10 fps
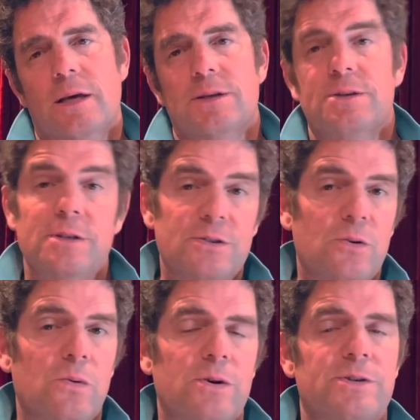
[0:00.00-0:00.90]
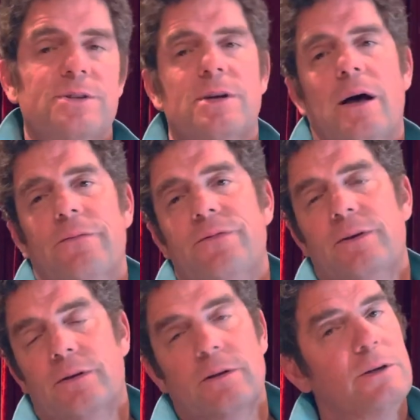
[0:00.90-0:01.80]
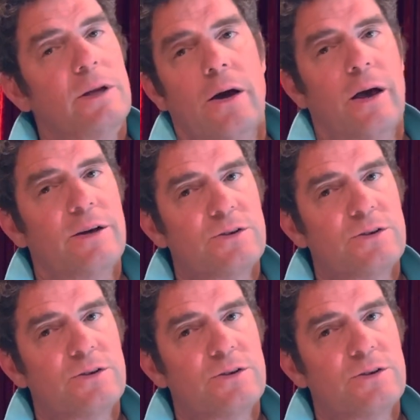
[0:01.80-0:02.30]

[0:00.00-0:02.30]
So this horse, I feel, has